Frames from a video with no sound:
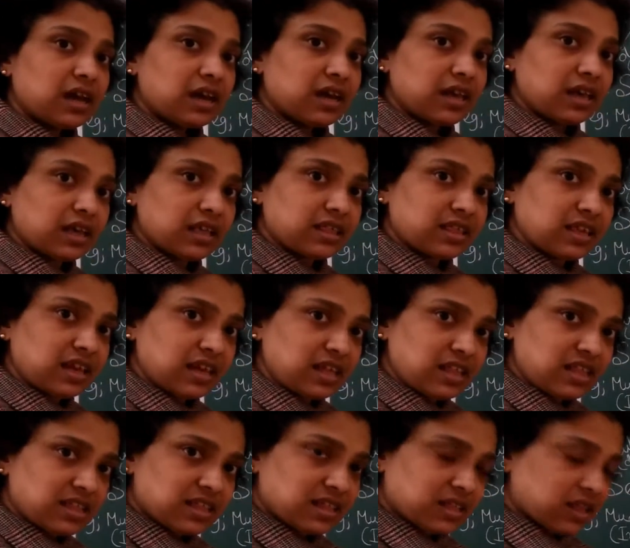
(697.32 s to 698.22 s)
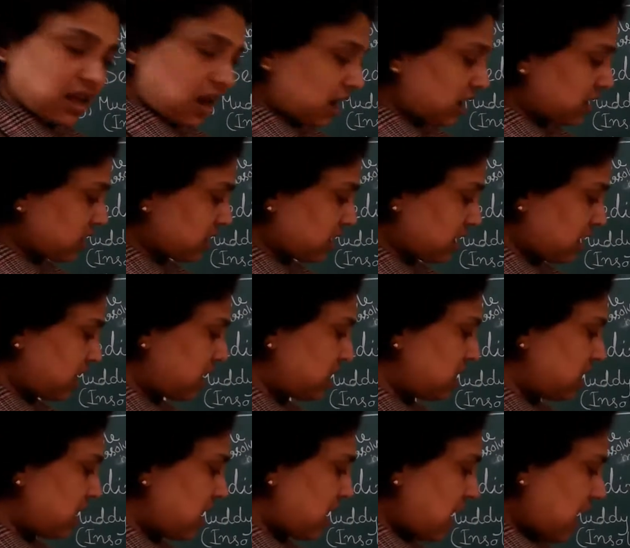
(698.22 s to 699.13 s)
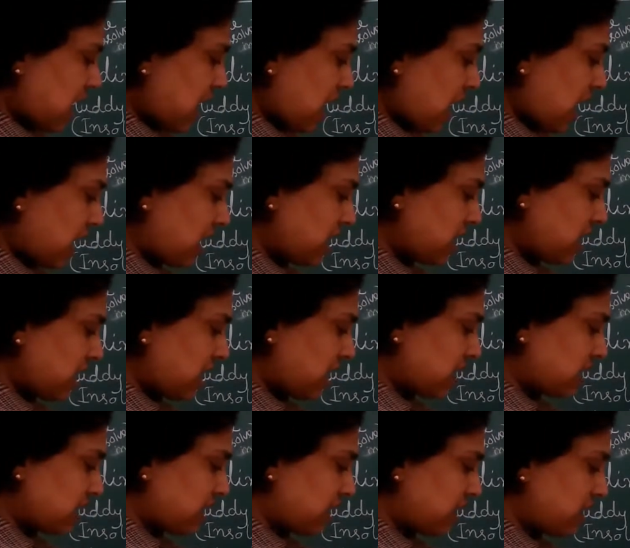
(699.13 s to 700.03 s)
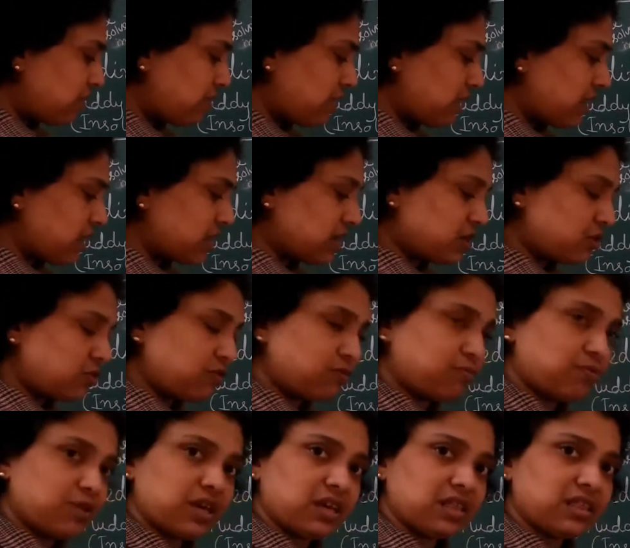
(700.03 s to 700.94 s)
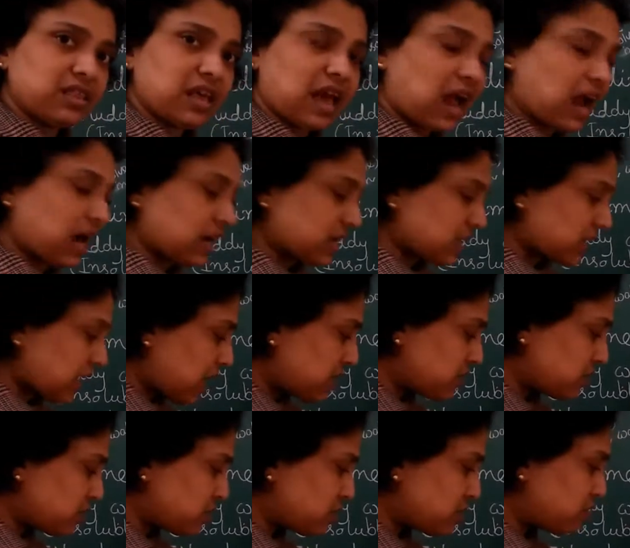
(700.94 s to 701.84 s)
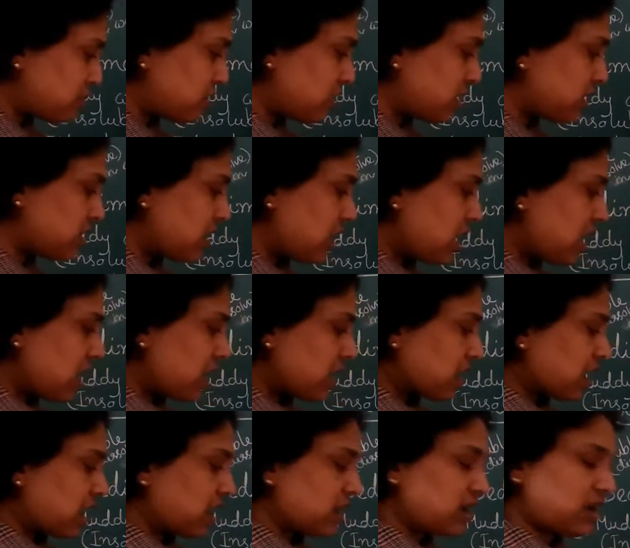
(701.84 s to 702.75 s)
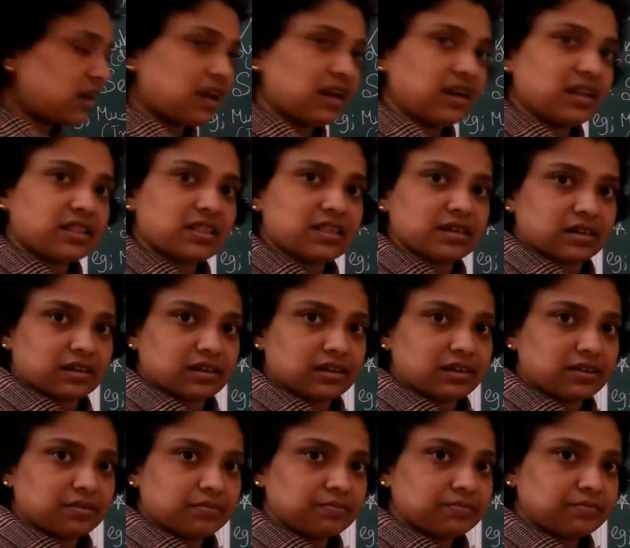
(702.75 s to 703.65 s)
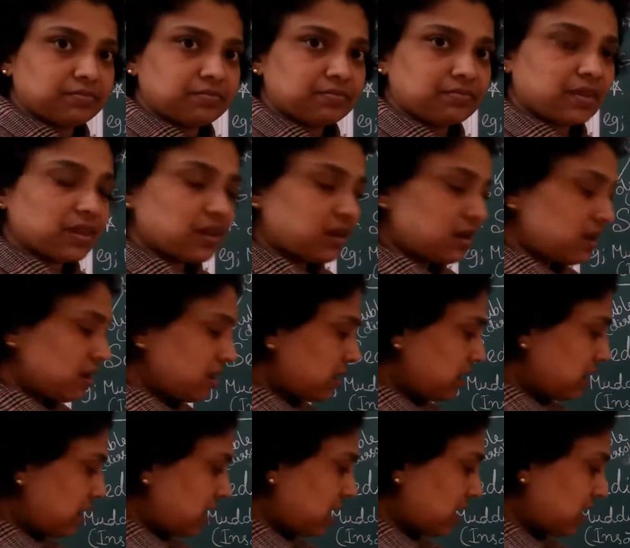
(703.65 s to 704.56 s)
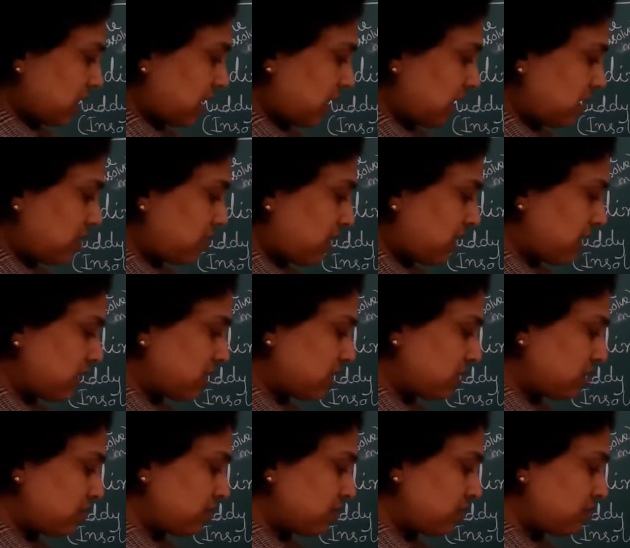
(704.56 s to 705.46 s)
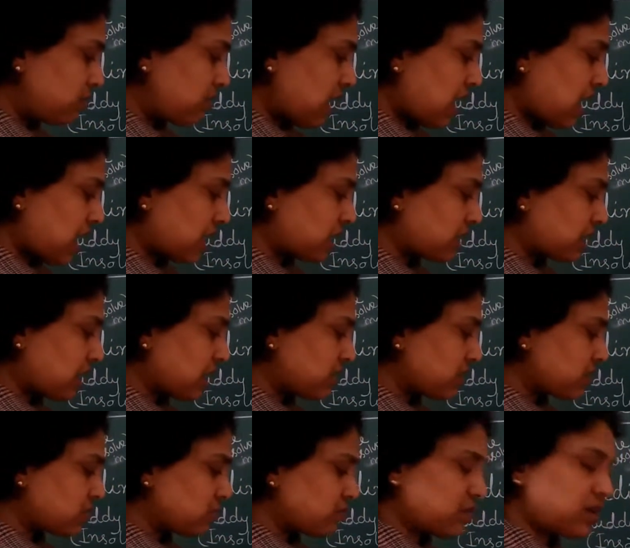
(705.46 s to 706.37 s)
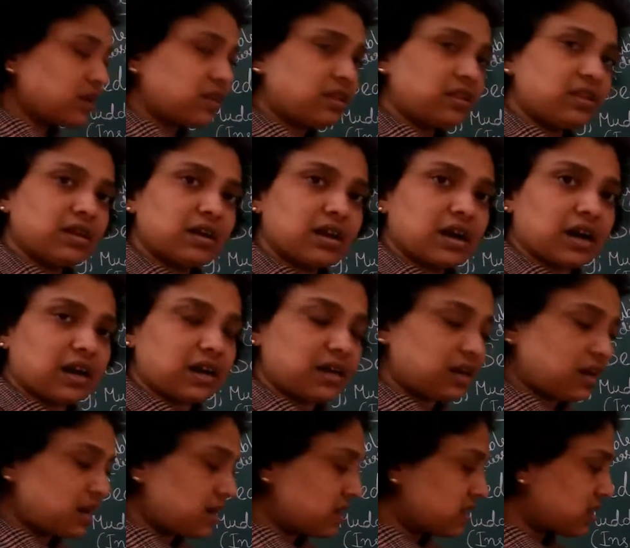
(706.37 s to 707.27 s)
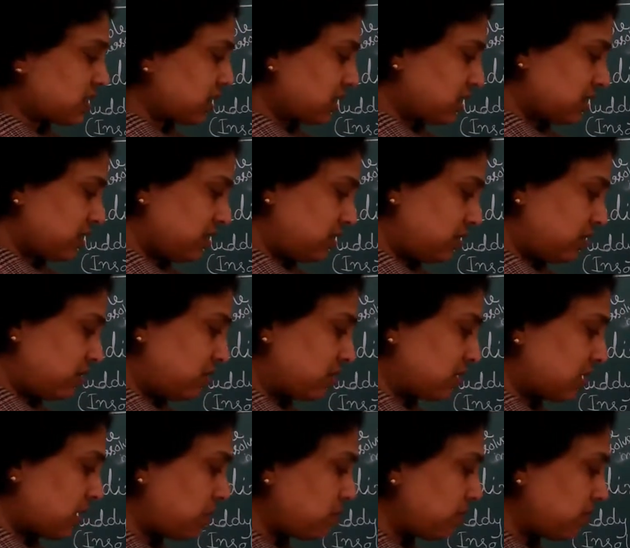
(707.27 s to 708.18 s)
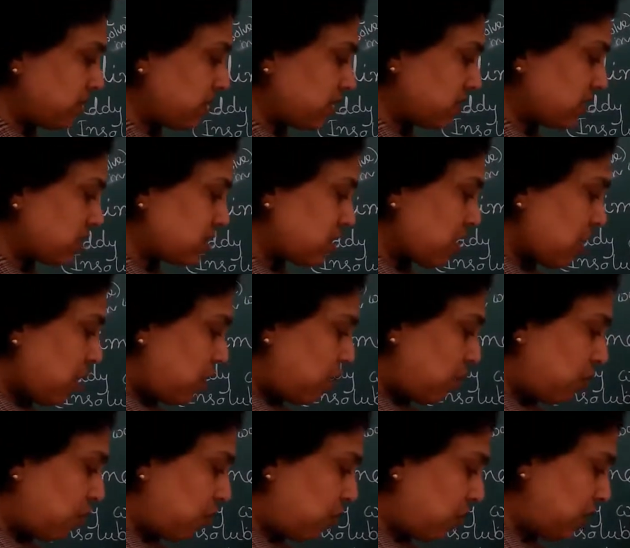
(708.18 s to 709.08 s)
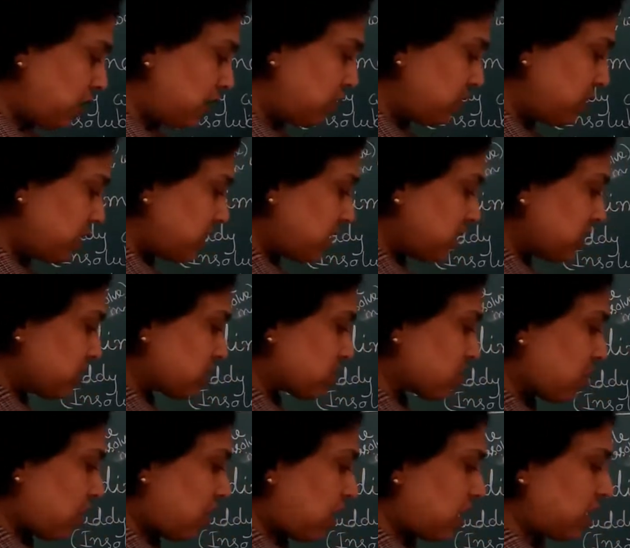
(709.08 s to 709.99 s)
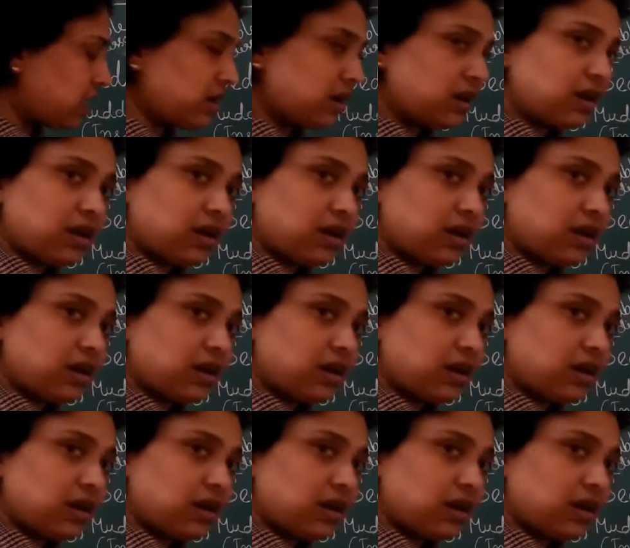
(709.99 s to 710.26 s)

is inserted and a delivery tube is attached to it condenser. A delivery tube attached with condenser. Okay, this is whole unit is called